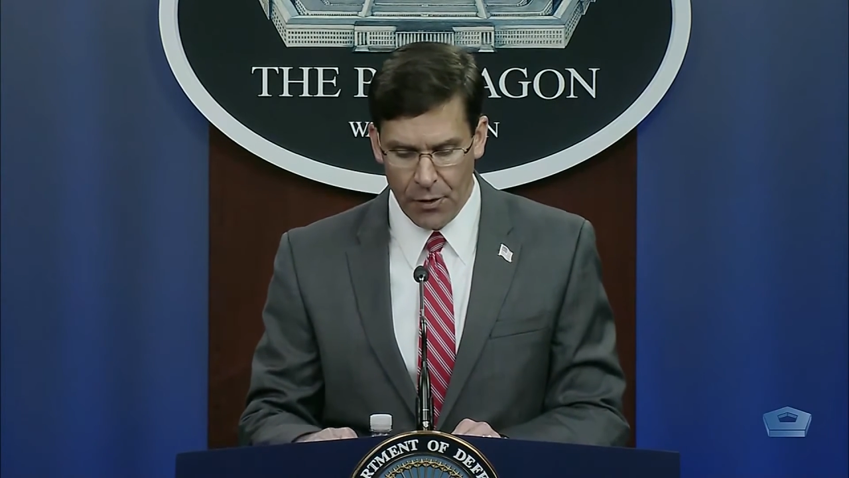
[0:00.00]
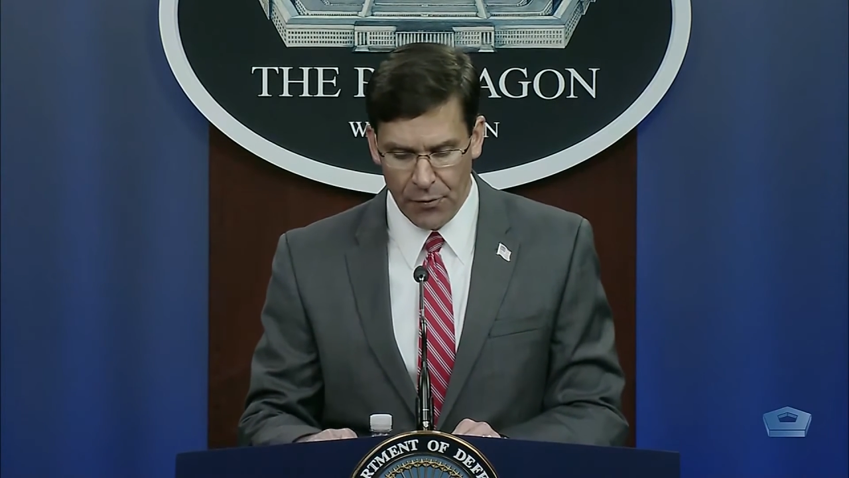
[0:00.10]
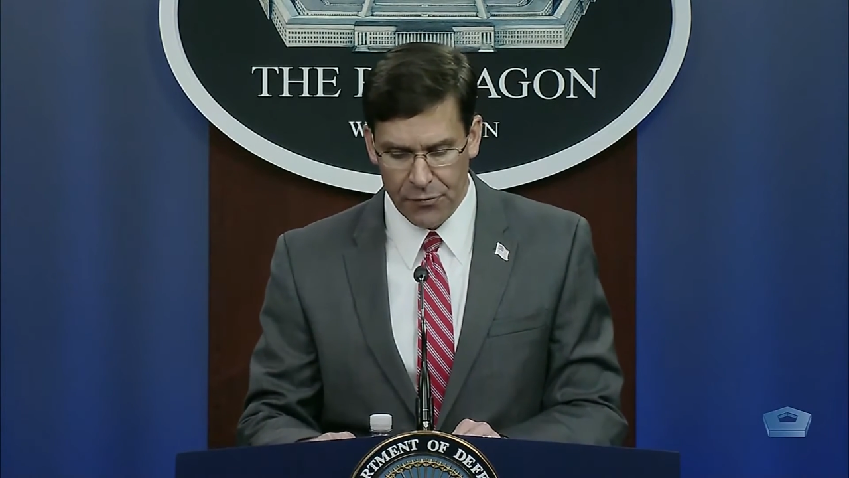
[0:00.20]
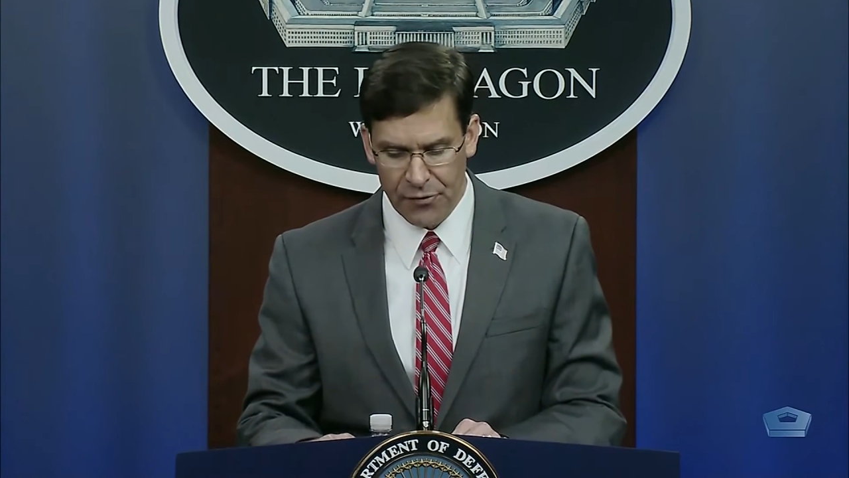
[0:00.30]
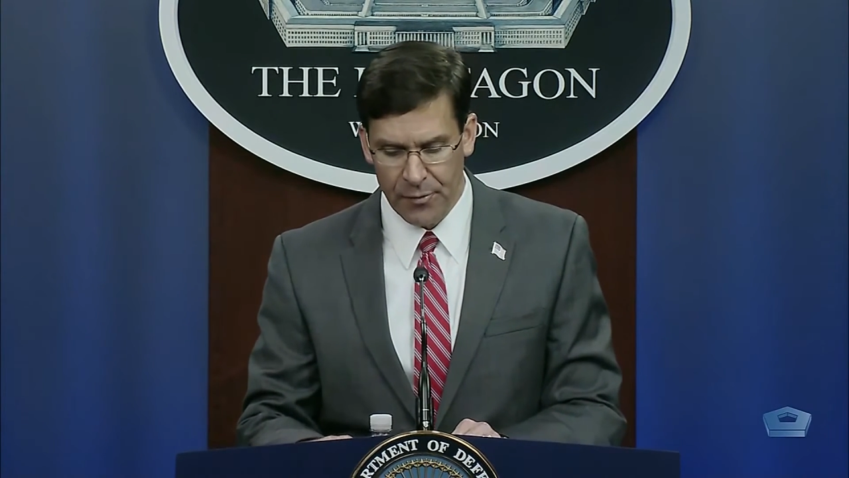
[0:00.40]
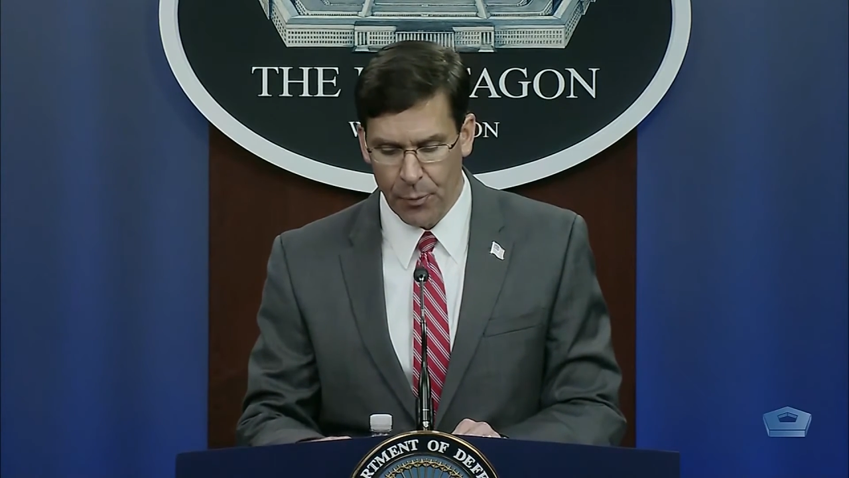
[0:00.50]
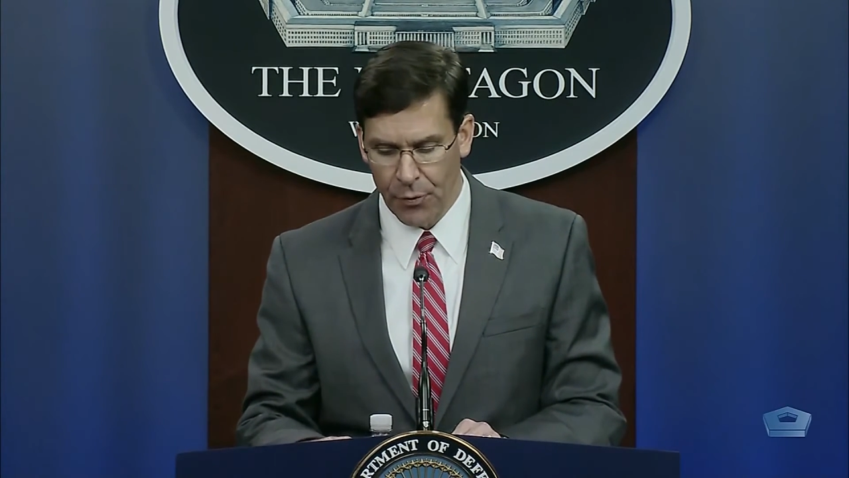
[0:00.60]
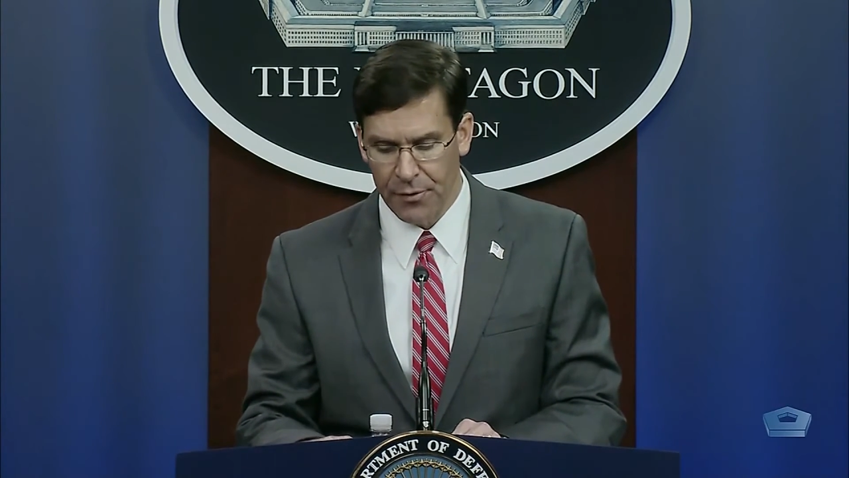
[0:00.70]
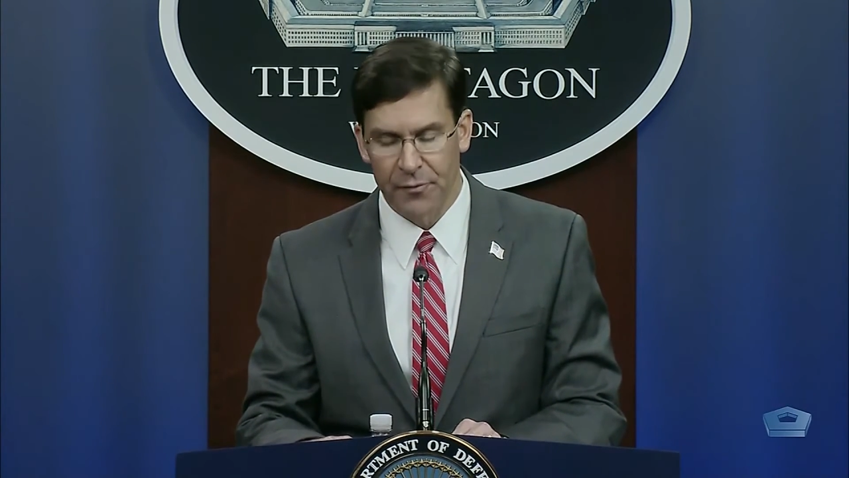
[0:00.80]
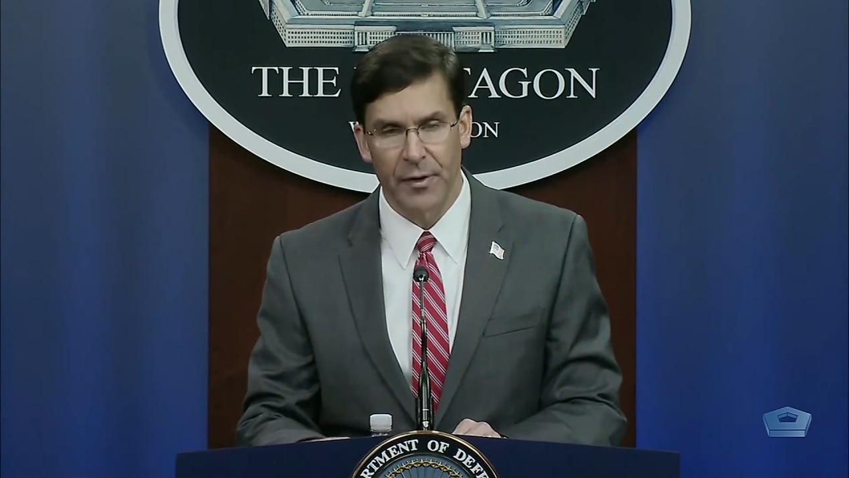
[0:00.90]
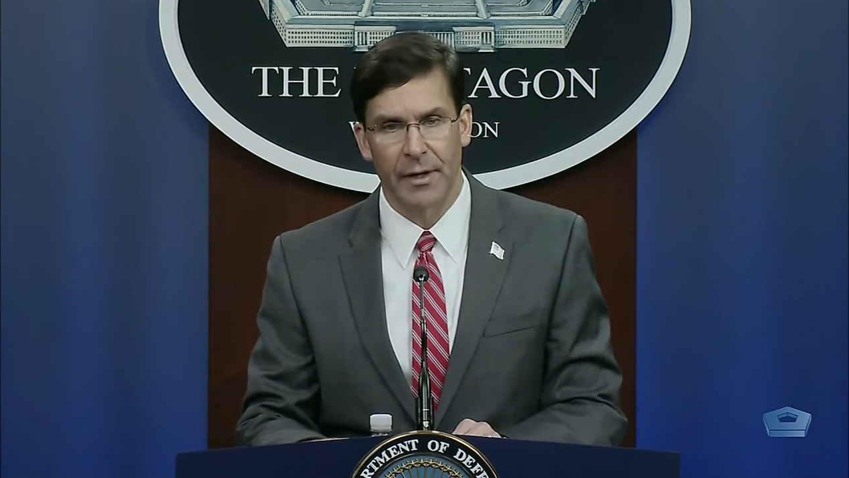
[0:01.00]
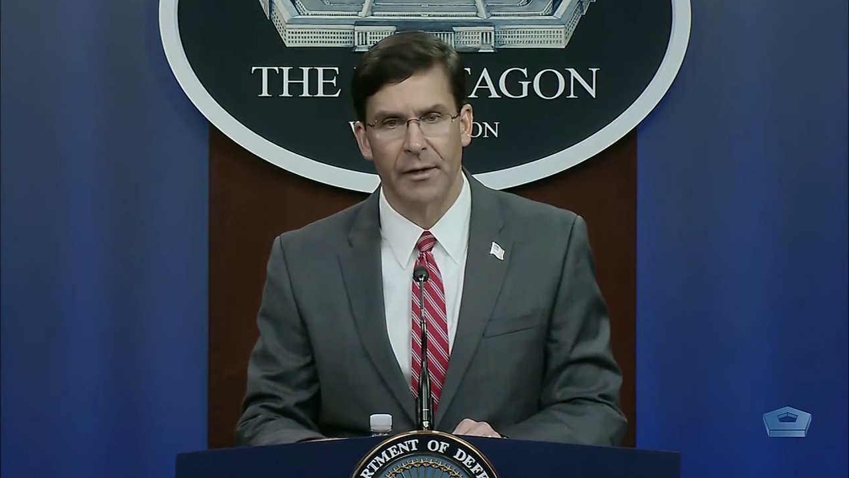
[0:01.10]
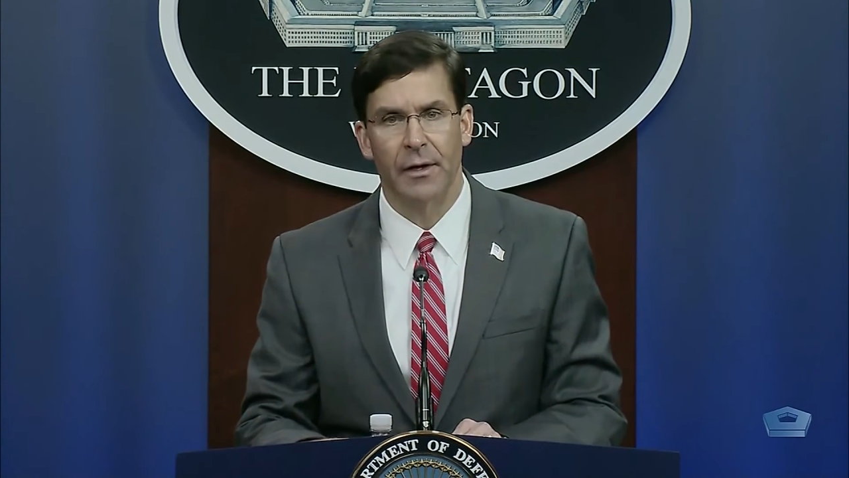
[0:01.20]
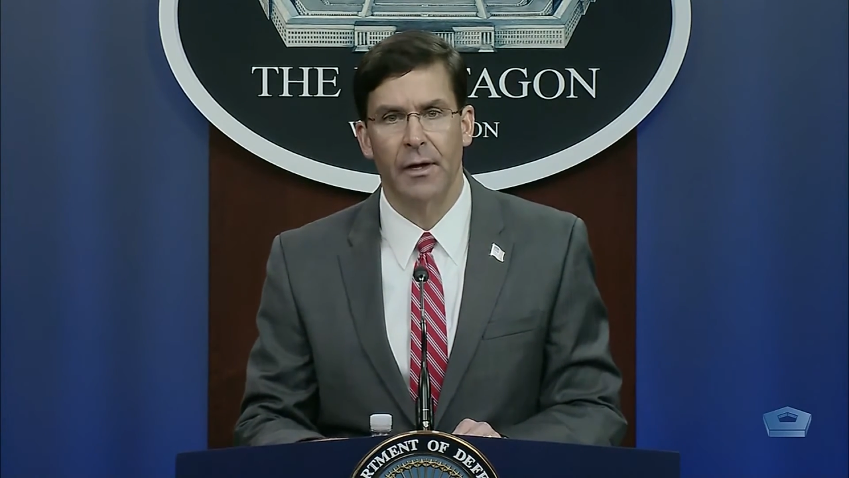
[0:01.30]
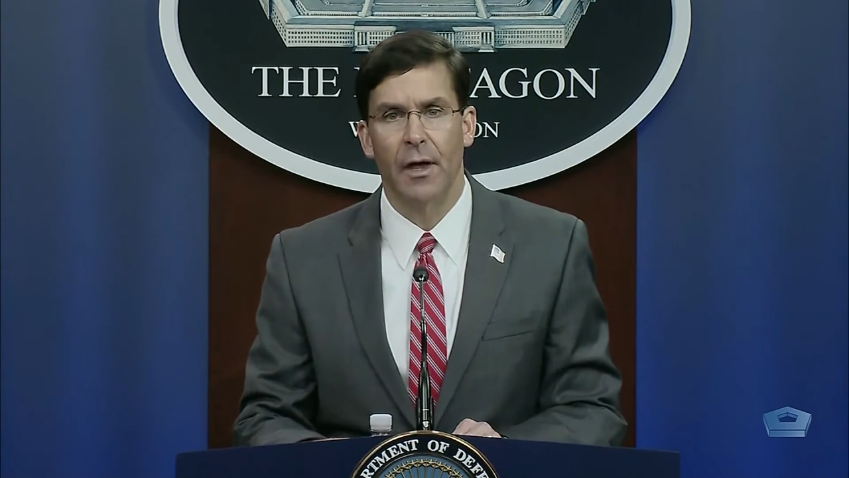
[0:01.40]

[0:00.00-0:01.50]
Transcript: oath to support and defend